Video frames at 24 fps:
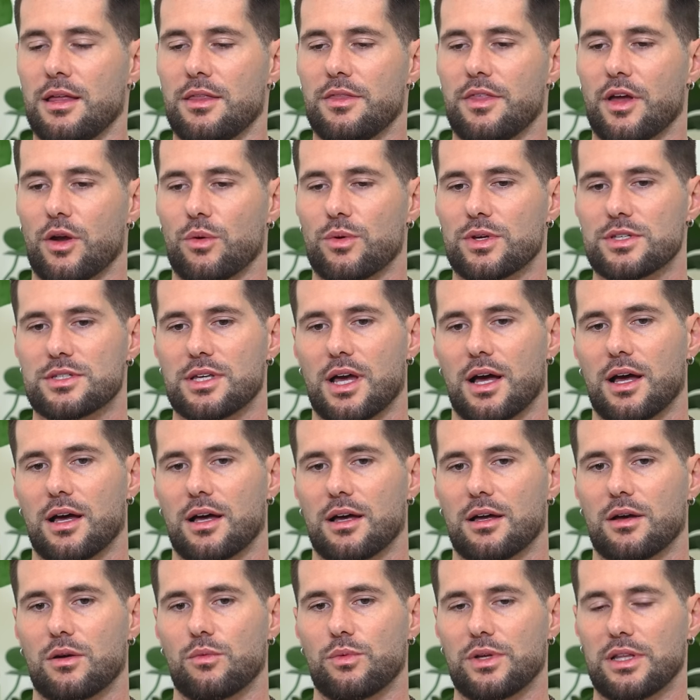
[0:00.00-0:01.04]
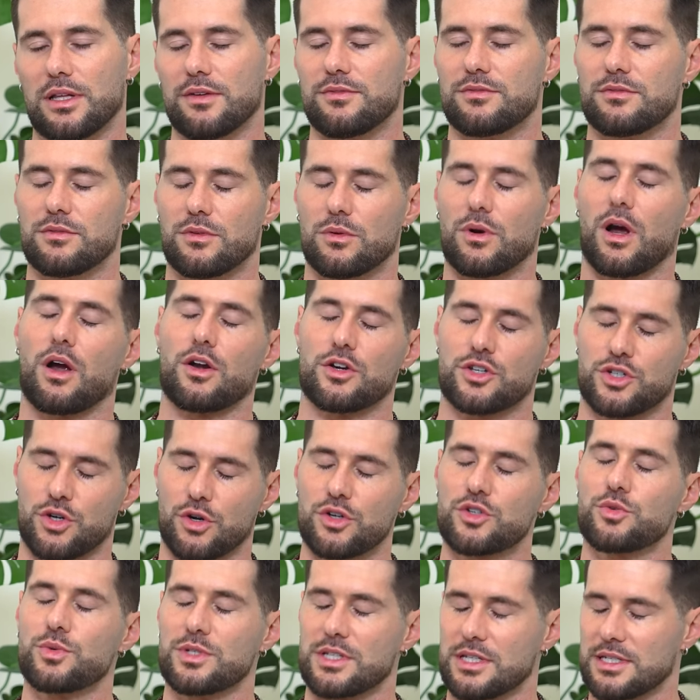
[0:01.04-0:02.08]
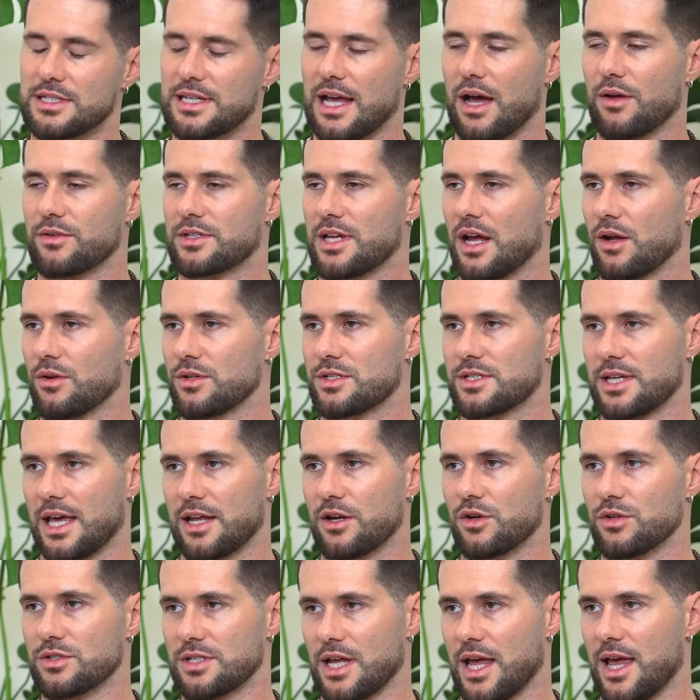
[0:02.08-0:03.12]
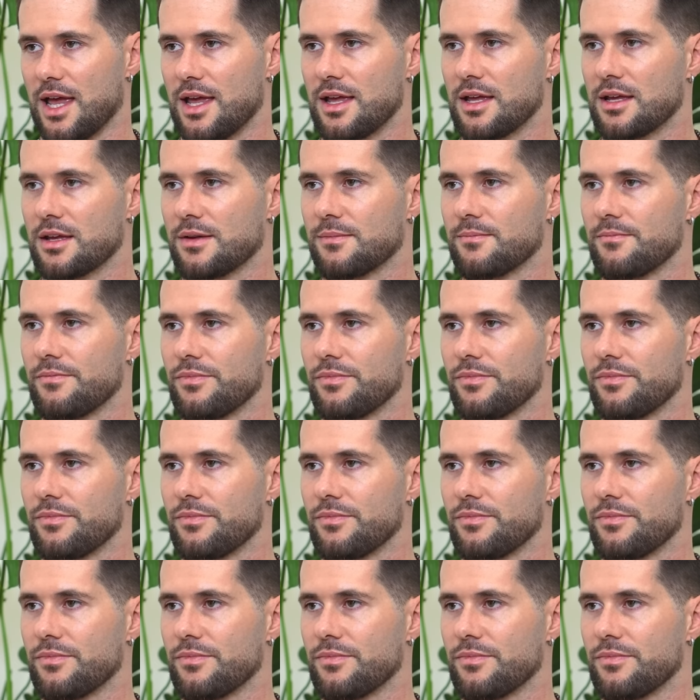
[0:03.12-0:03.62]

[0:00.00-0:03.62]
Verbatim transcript: there was a, uh, we lived, our church was in downtown San Jose